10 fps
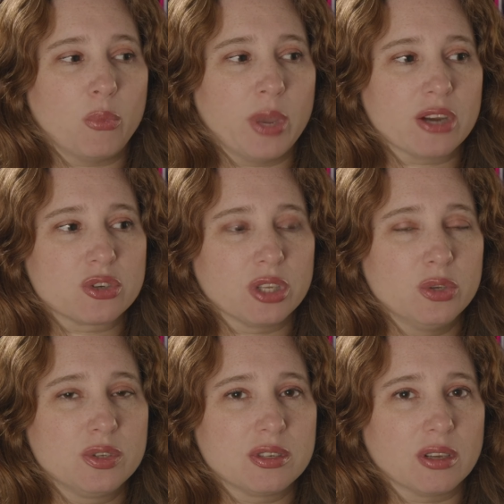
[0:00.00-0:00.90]
We actually
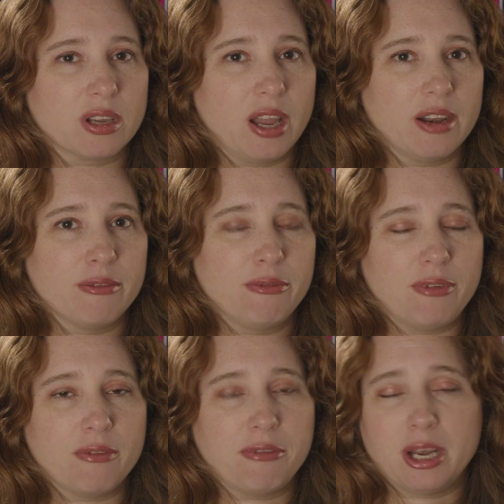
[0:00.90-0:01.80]
used to kind of
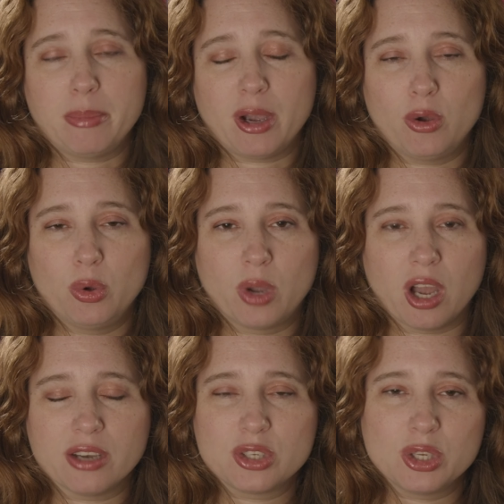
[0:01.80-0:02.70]
fight about who
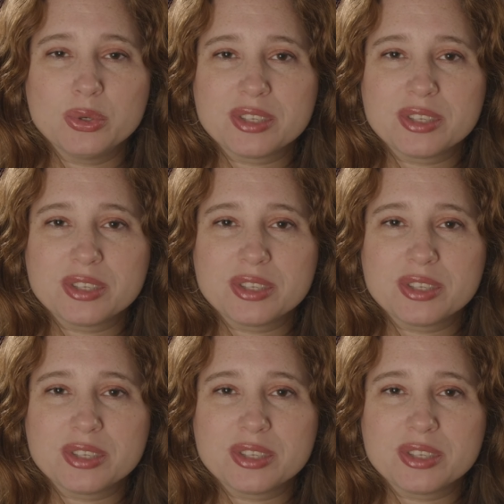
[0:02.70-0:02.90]
got to use